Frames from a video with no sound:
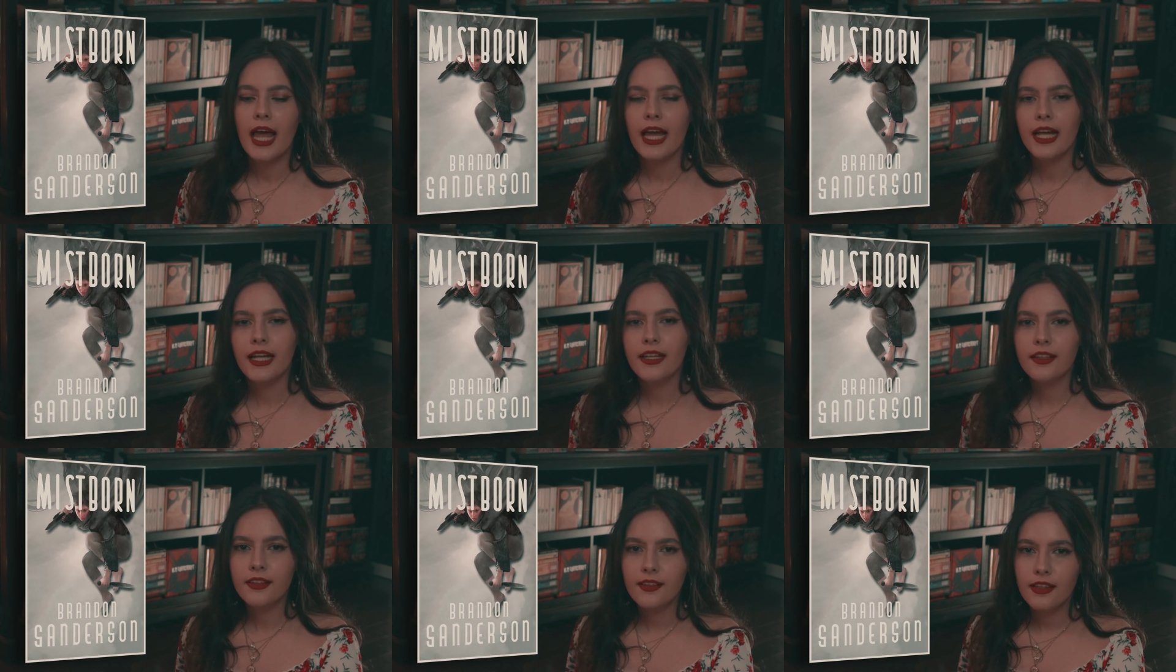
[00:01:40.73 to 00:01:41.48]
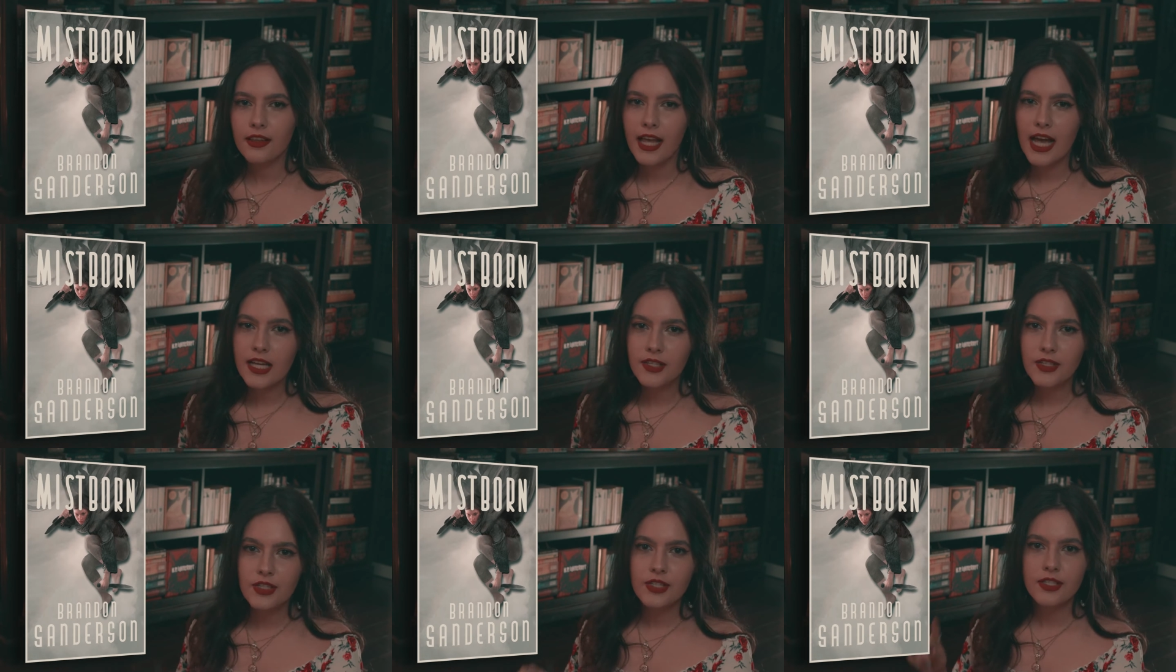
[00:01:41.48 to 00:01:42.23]
and the
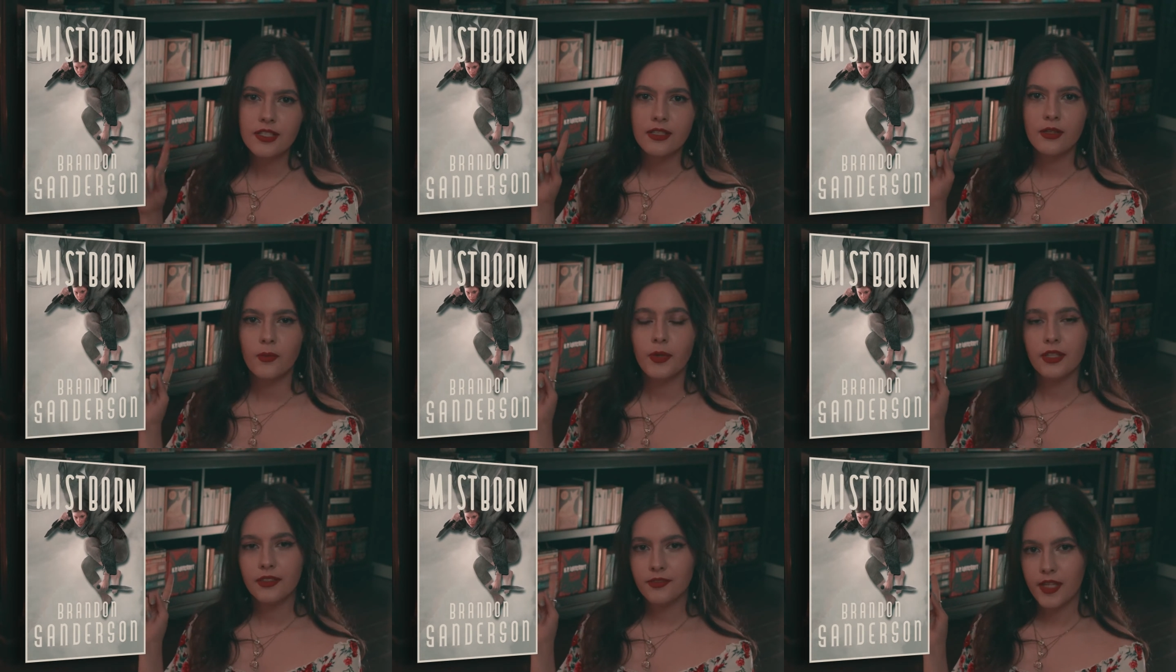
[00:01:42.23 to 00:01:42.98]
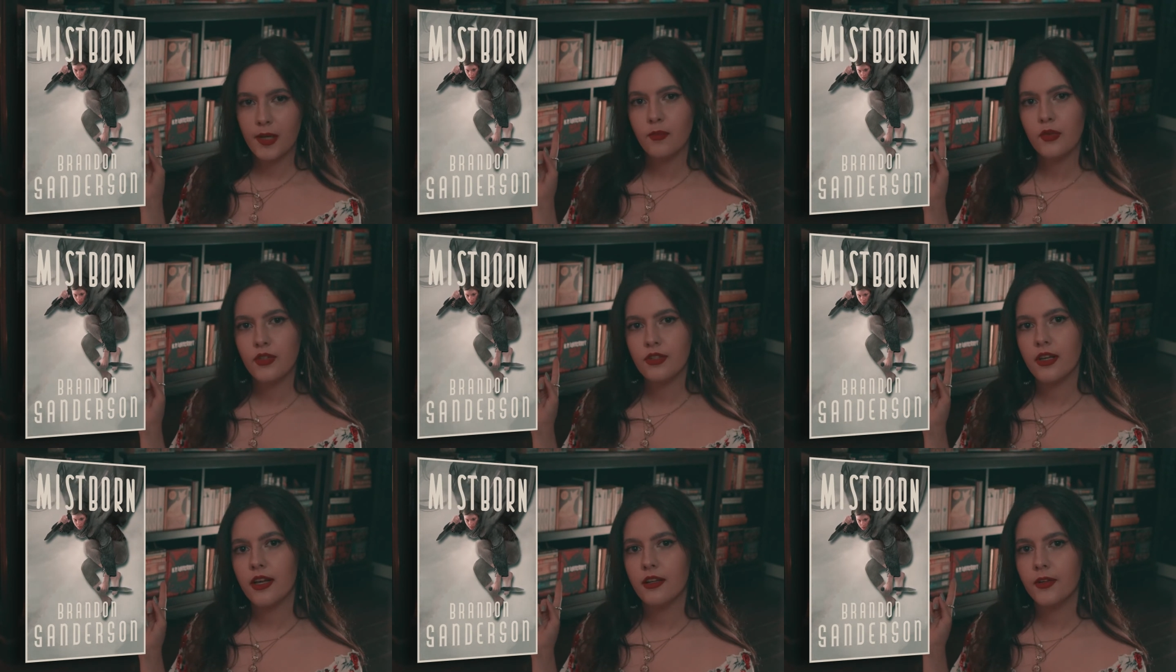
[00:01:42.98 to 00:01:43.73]
last Wheel of Time
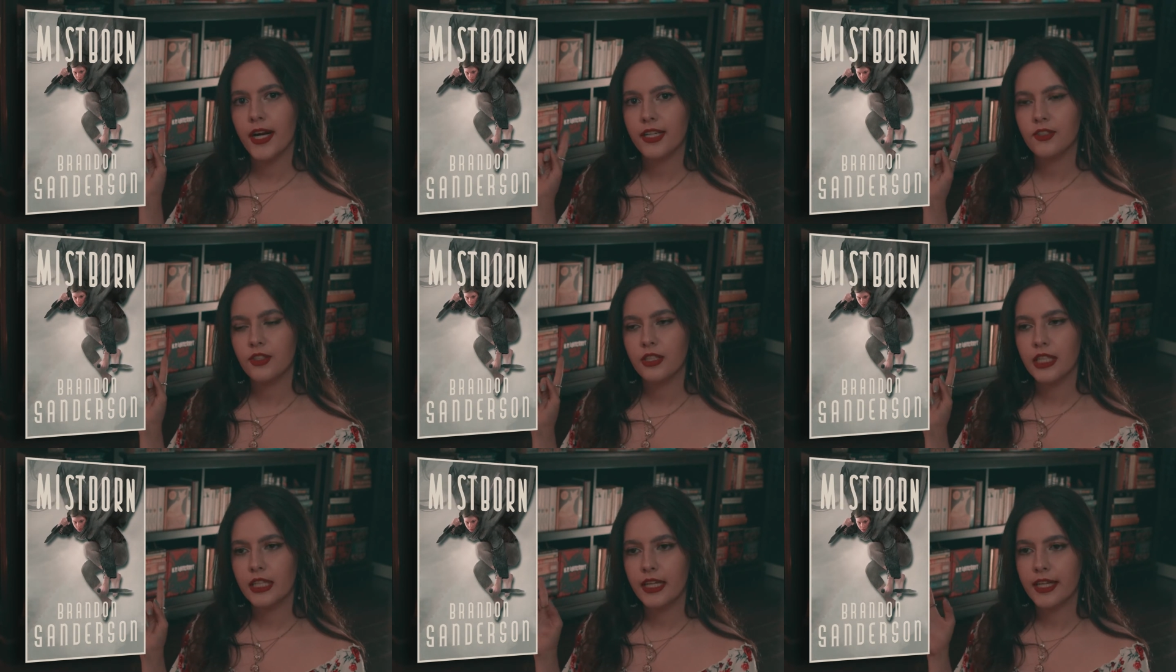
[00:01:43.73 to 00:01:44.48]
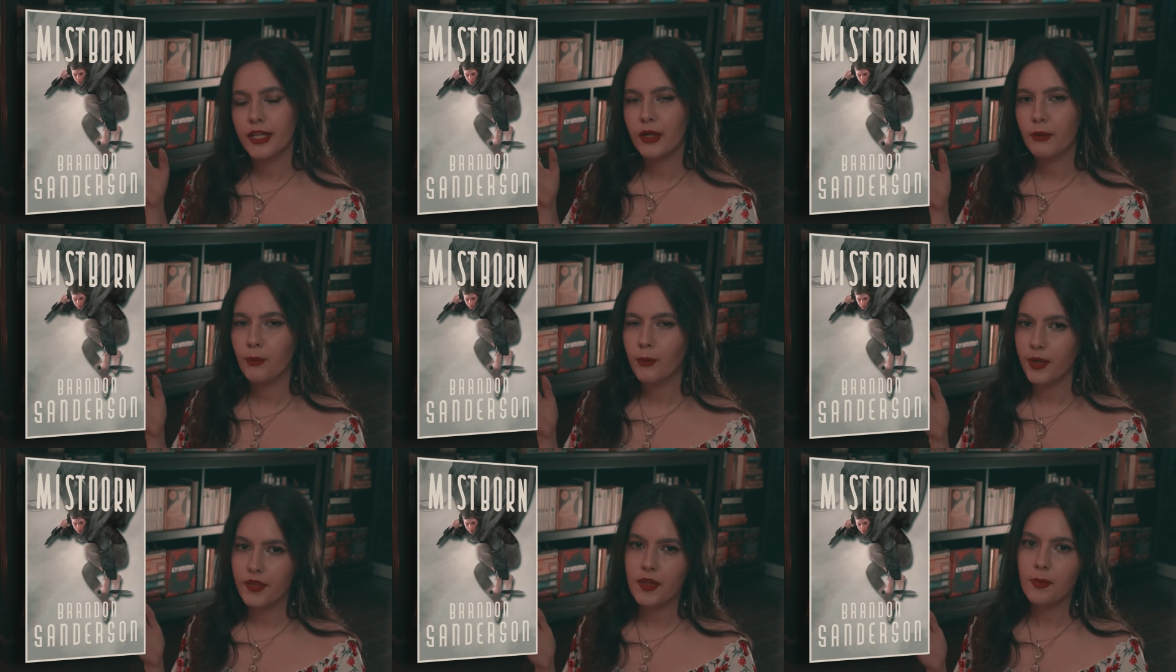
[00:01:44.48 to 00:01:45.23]
books are actually like
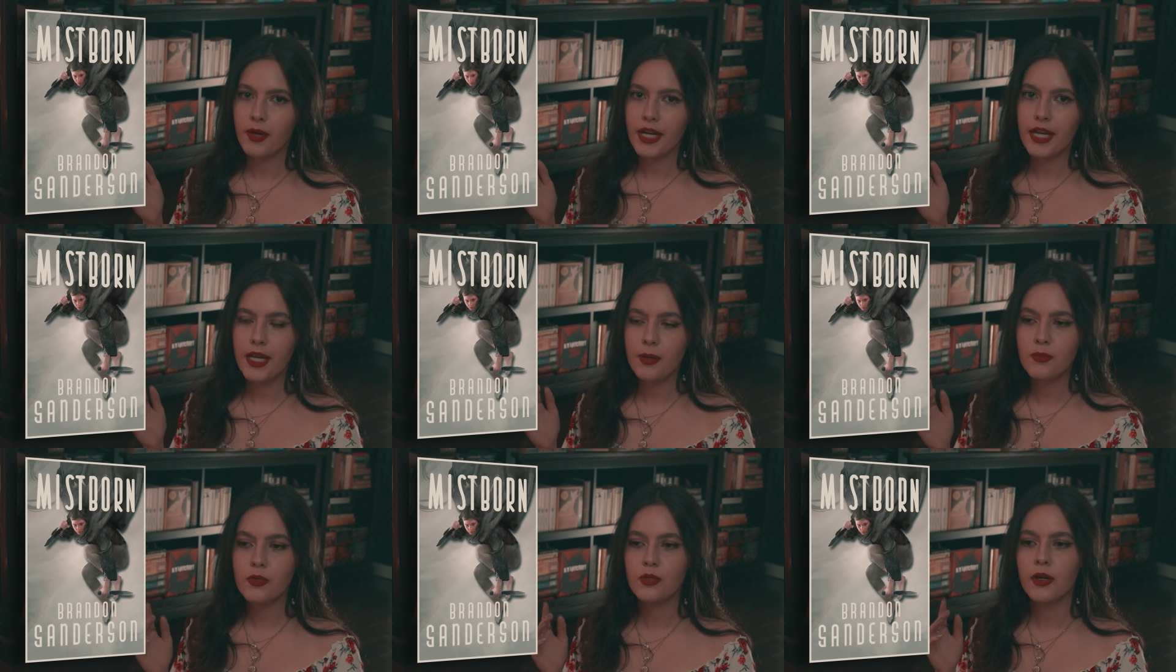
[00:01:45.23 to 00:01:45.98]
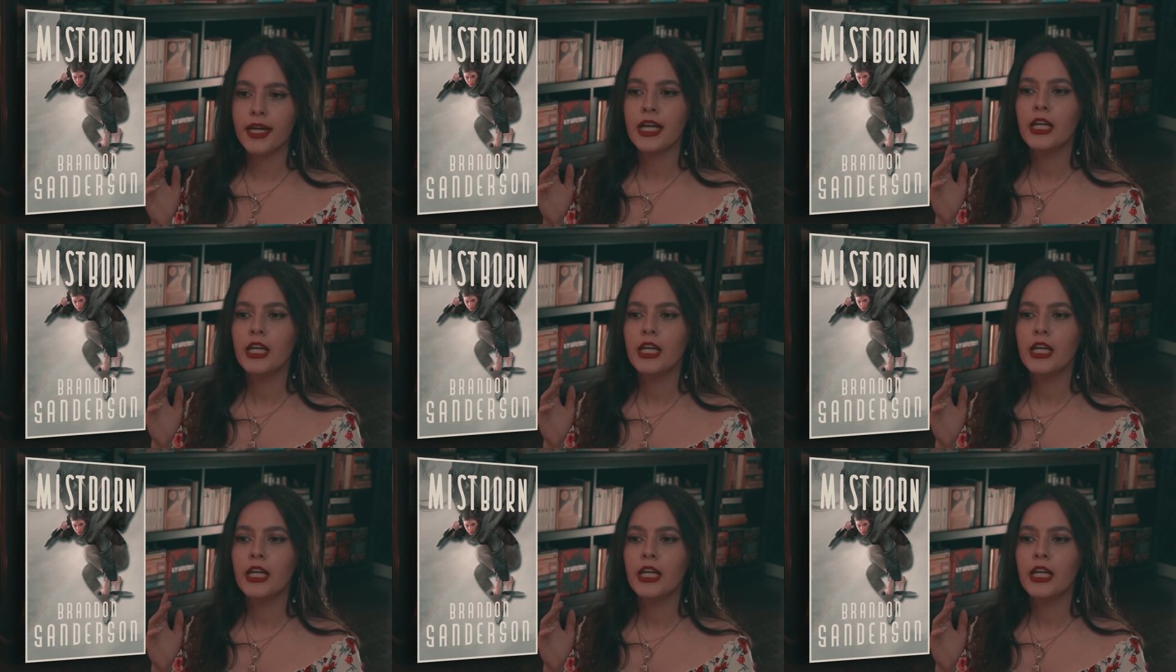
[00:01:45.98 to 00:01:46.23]
written by him, so I